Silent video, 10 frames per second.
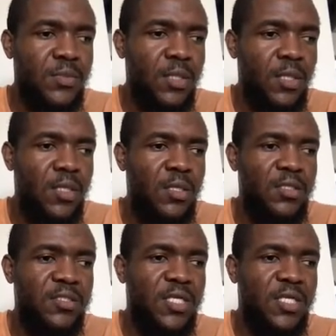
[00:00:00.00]

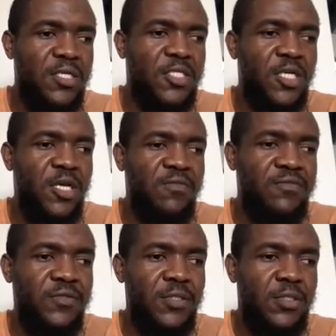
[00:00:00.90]
and -f
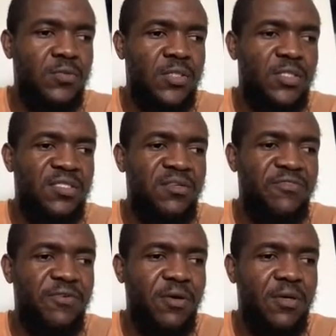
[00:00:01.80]
is to see the
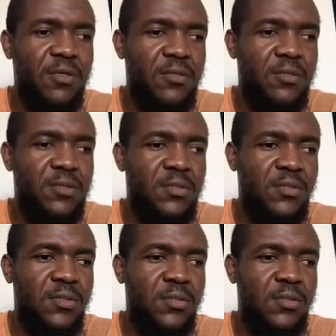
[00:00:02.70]
file
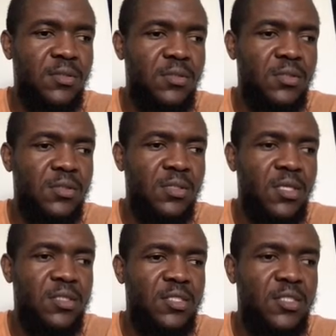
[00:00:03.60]

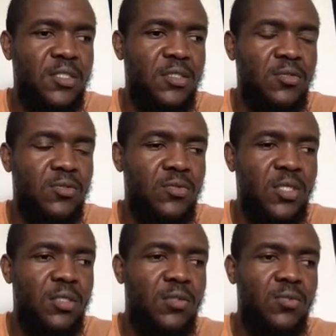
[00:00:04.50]
like this, so you
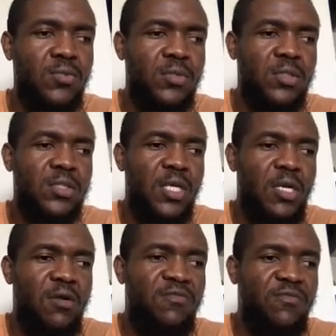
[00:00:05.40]
can use
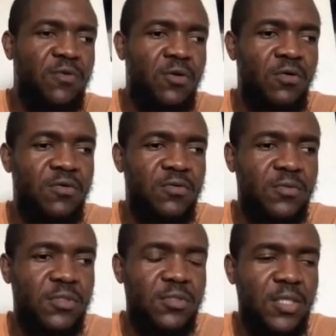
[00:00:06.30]
elf or
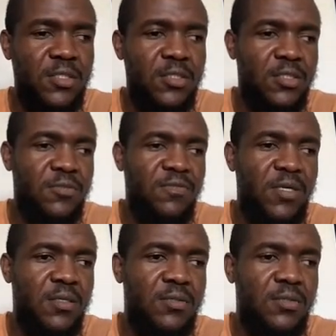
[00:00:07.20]

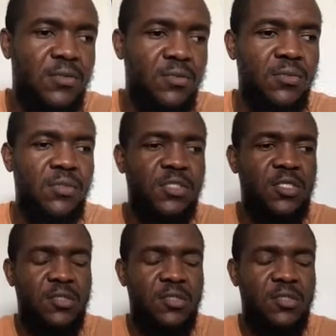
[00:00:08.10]
-file to check